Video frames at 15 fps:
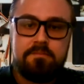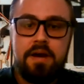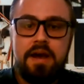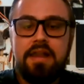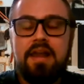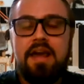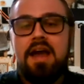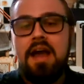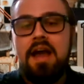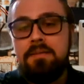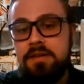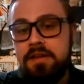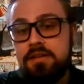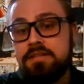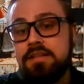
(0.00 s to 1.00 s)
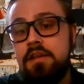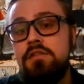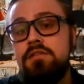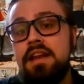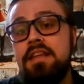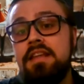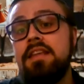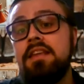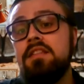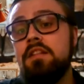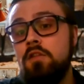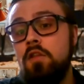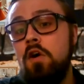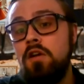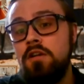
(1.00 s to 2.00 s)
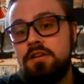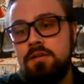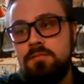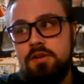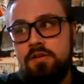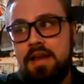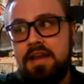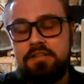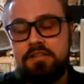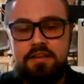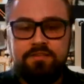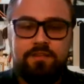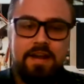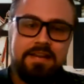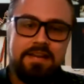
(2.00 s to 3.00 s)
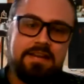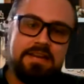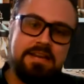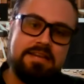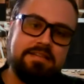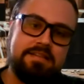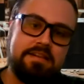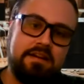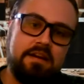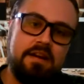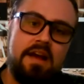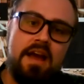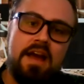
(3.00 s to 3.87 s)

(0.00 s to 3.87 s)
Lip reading: but I'm here to tell you that I think in the long term, you'll actually find it easier.